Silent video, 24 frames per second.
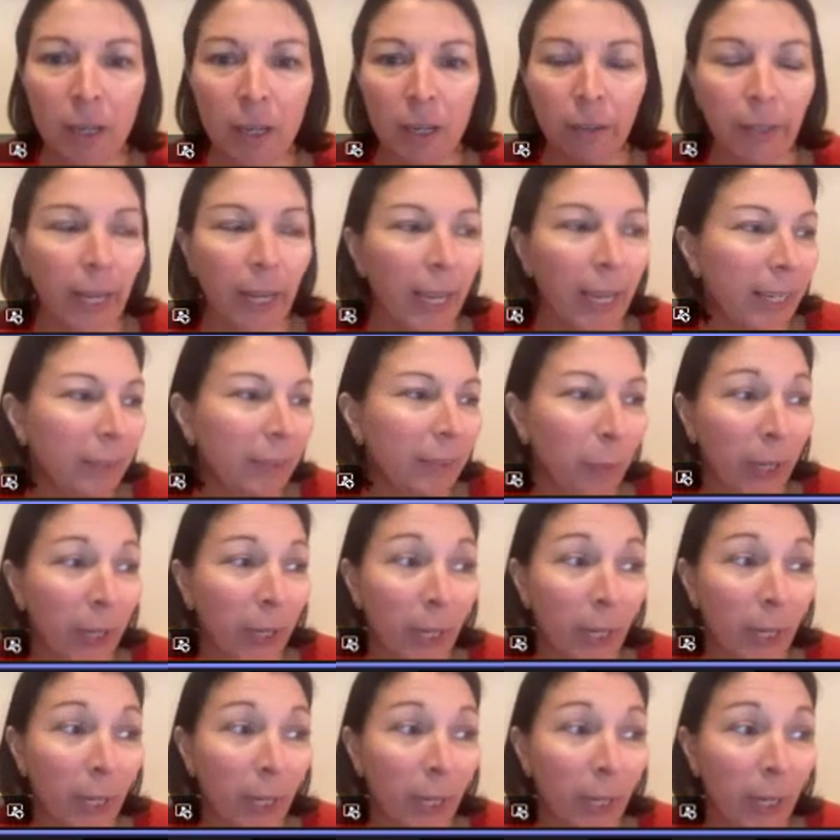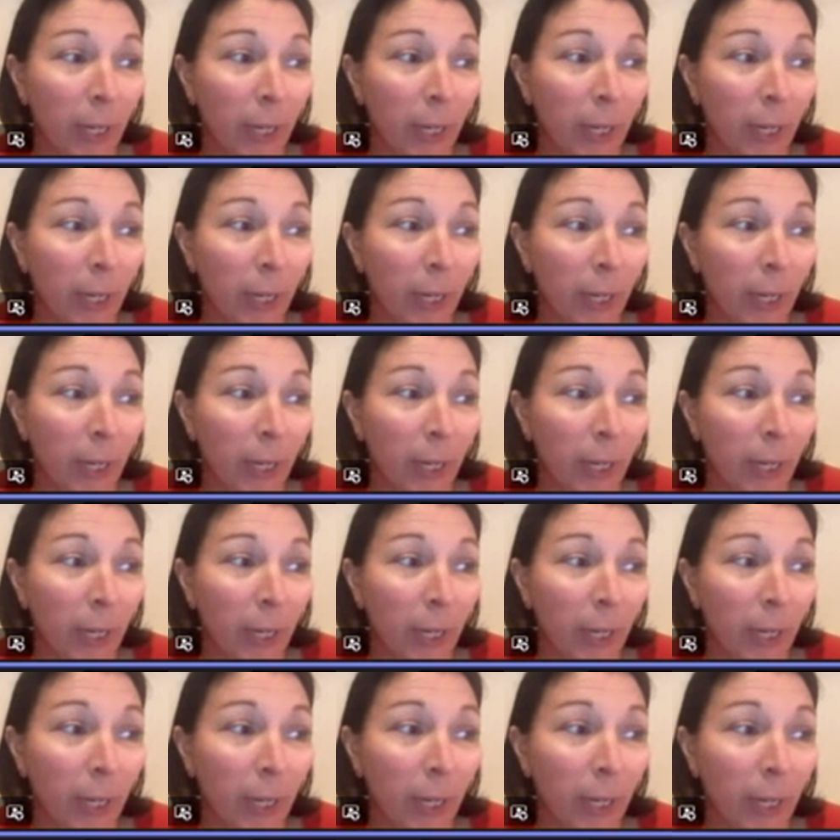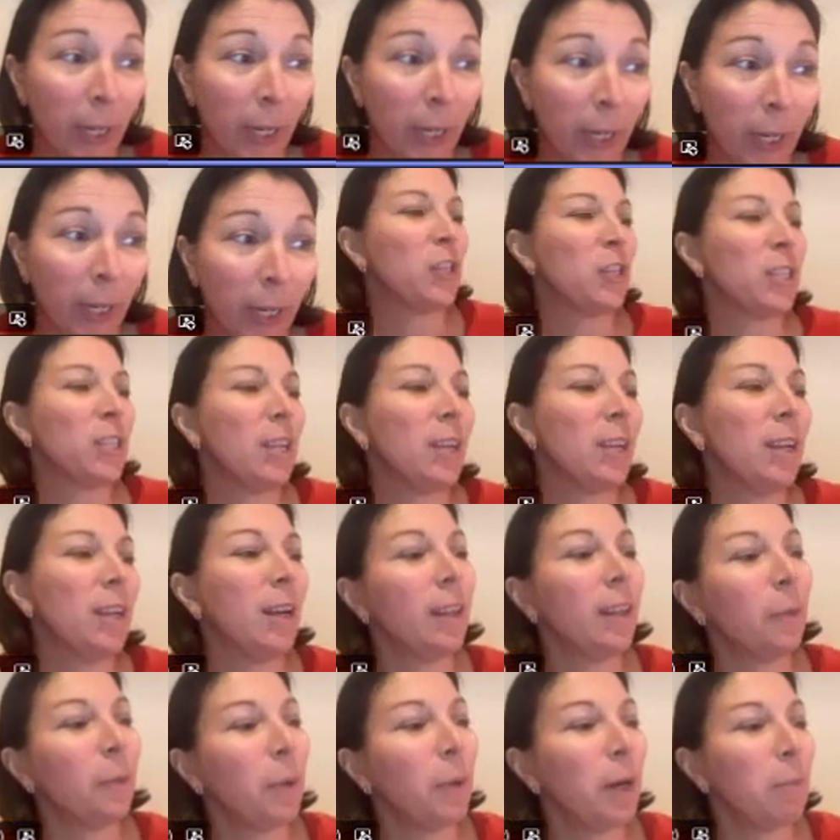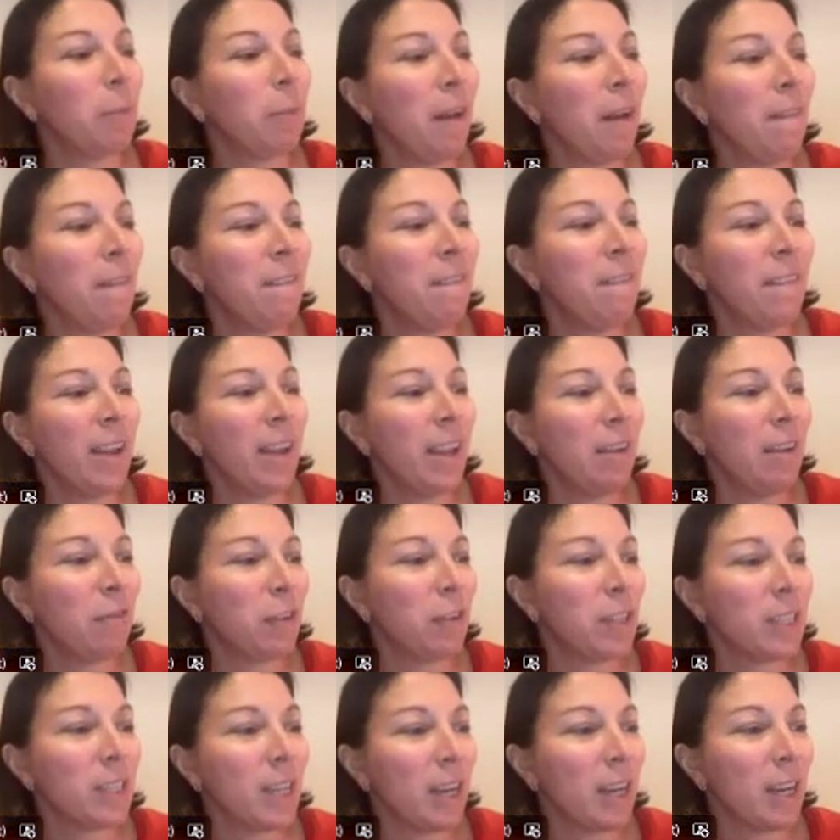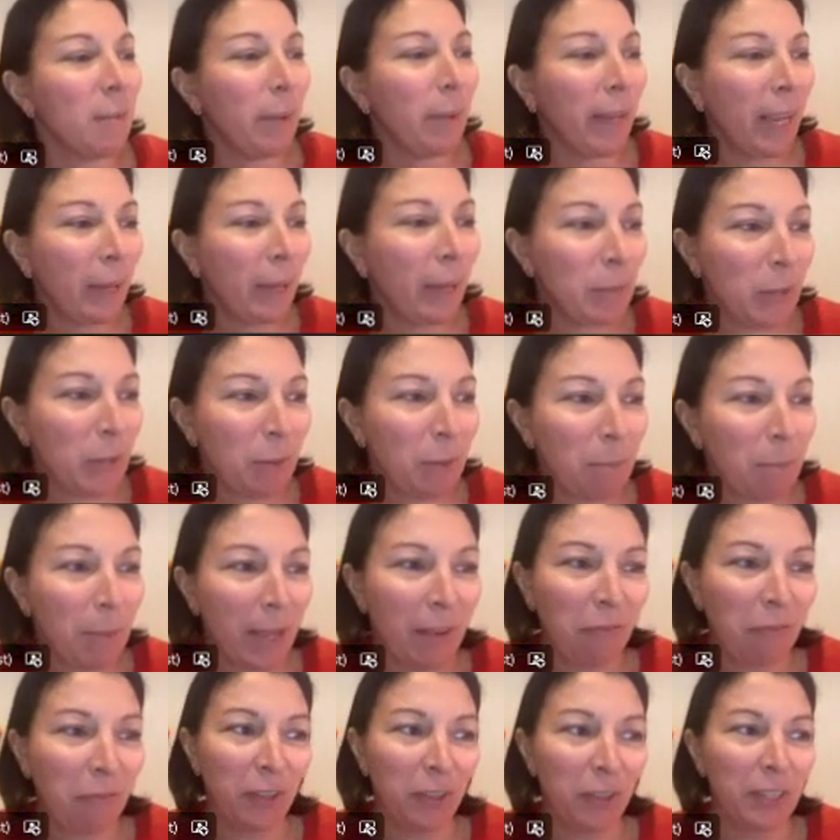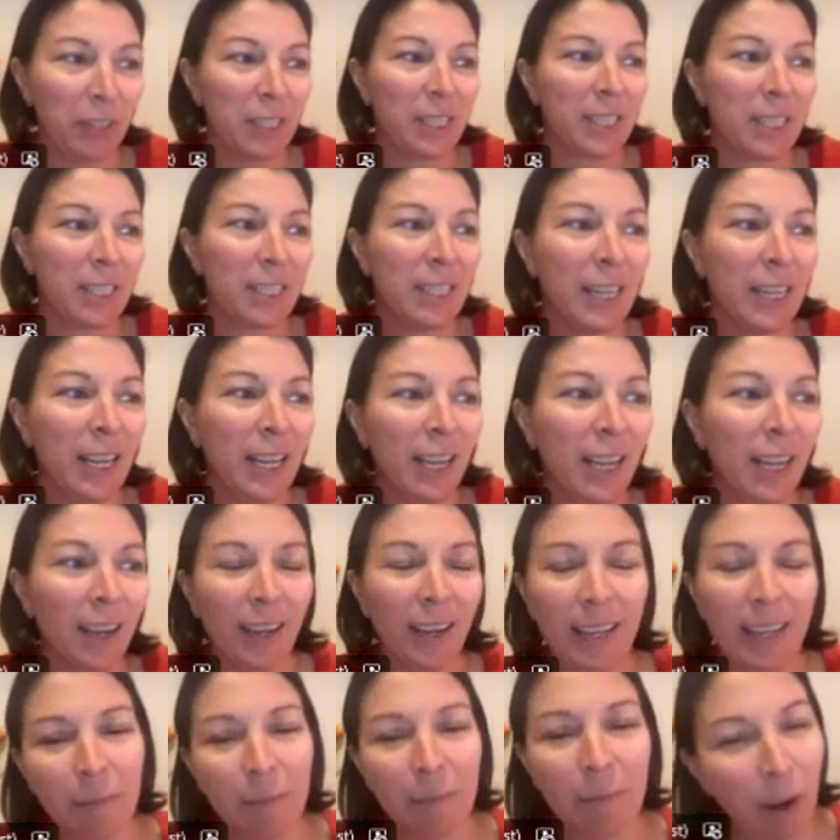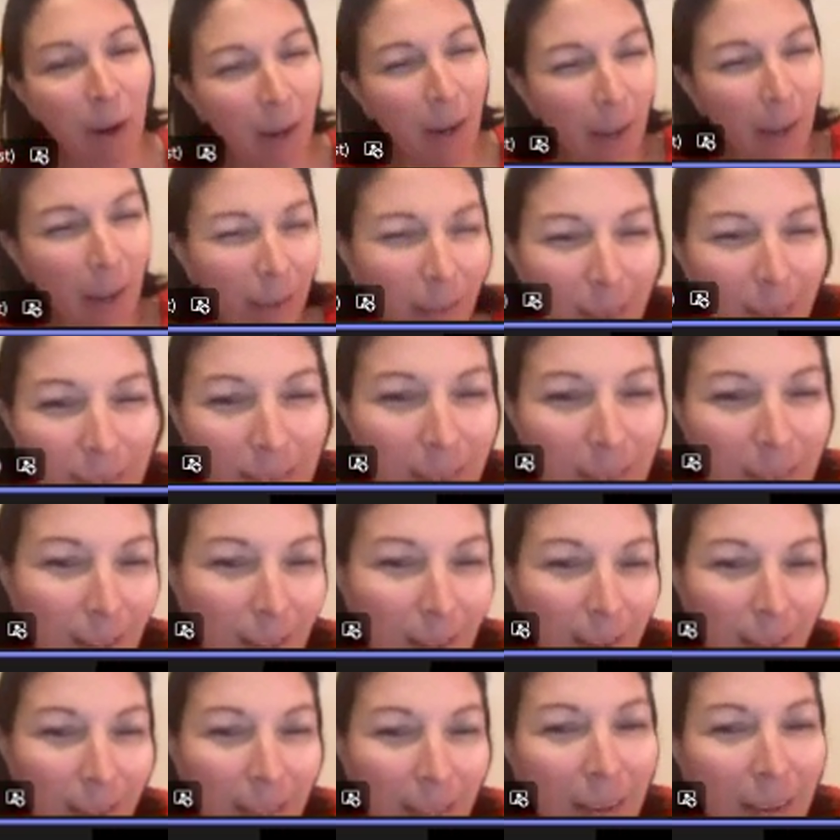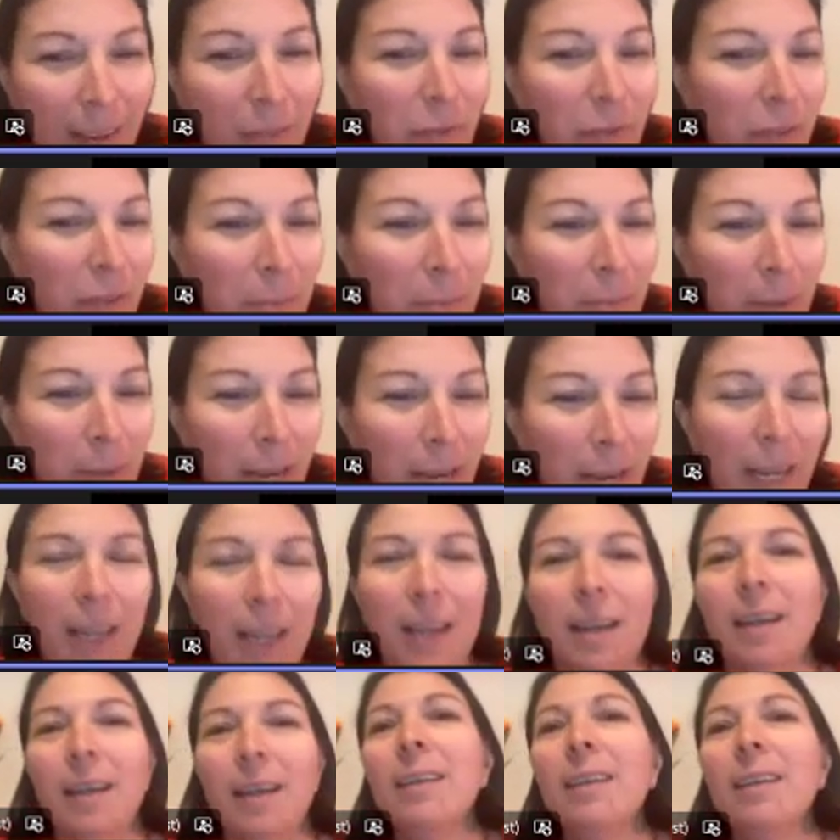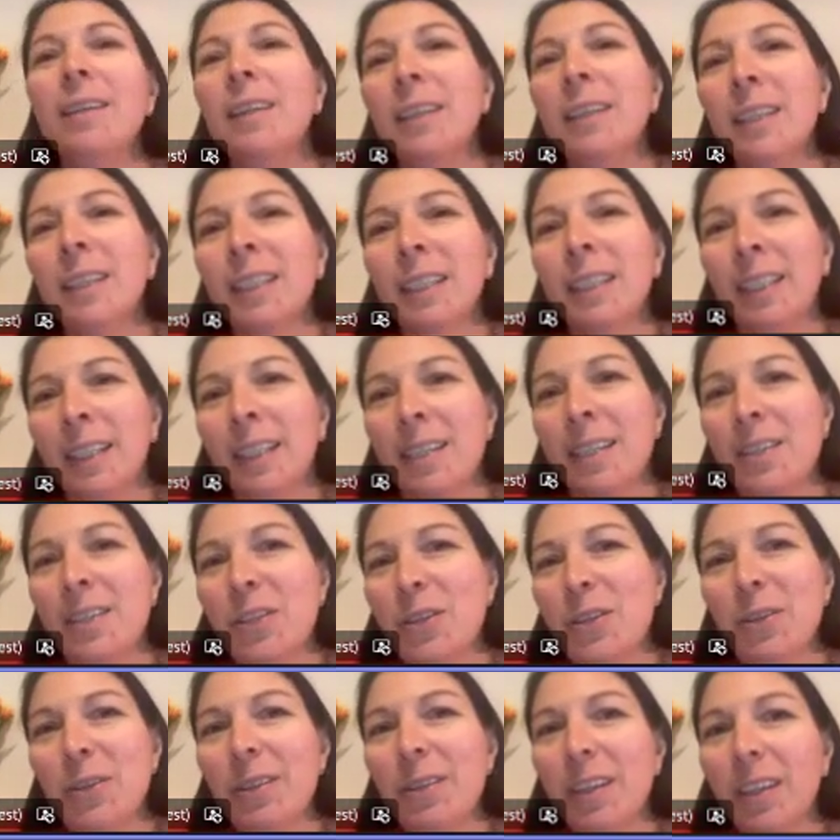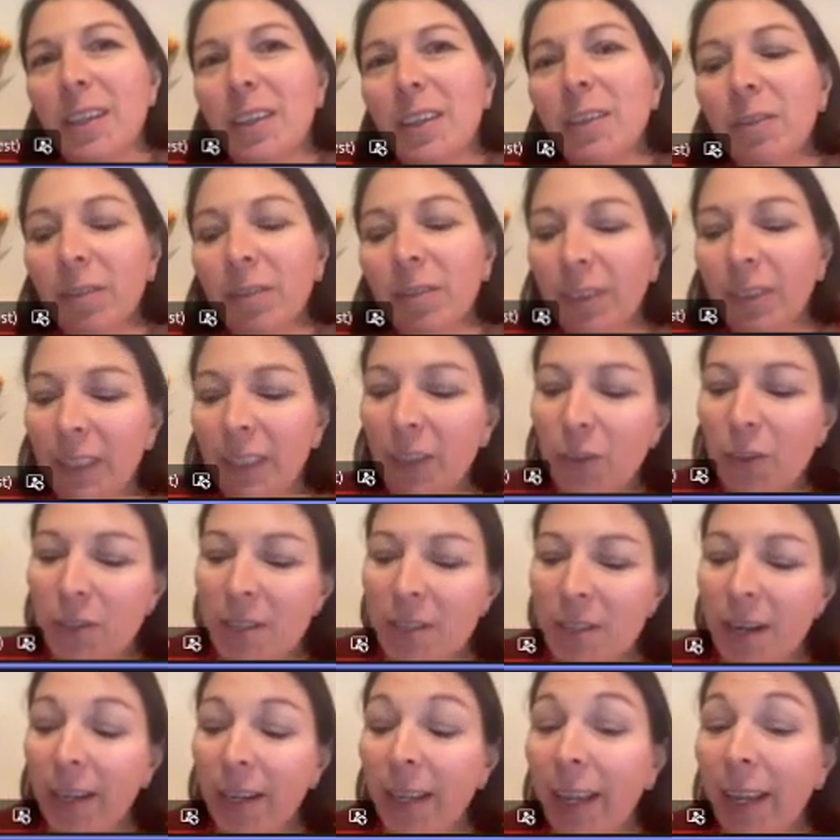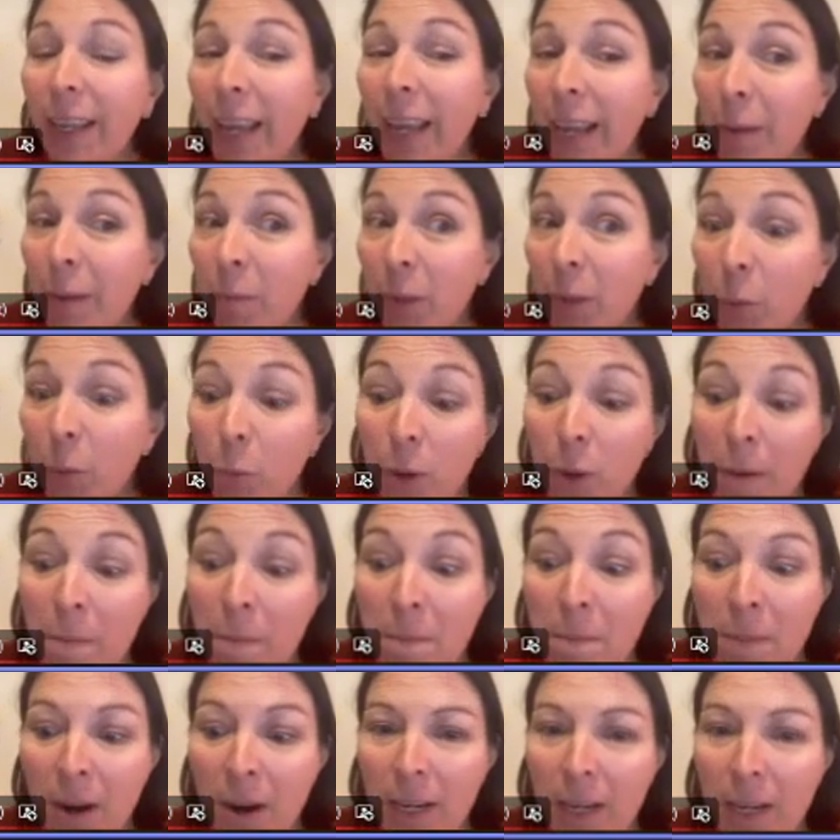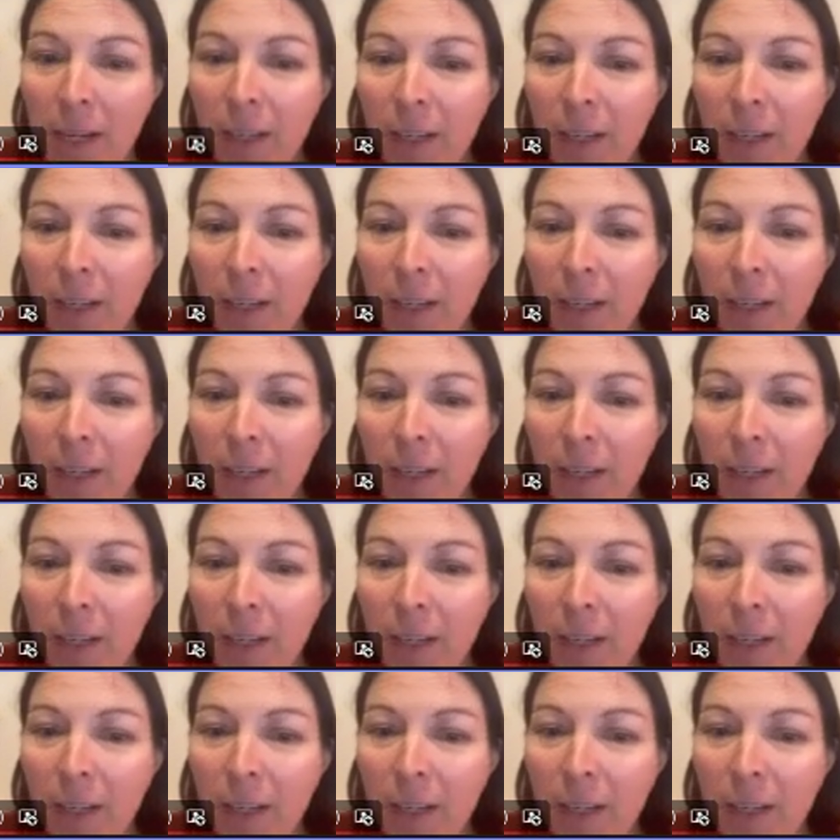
Okay, we're going to play a game now, which is another one of my favorite cyber games on Barefoot. It might look slightly familiar to you. It looks like a game that we might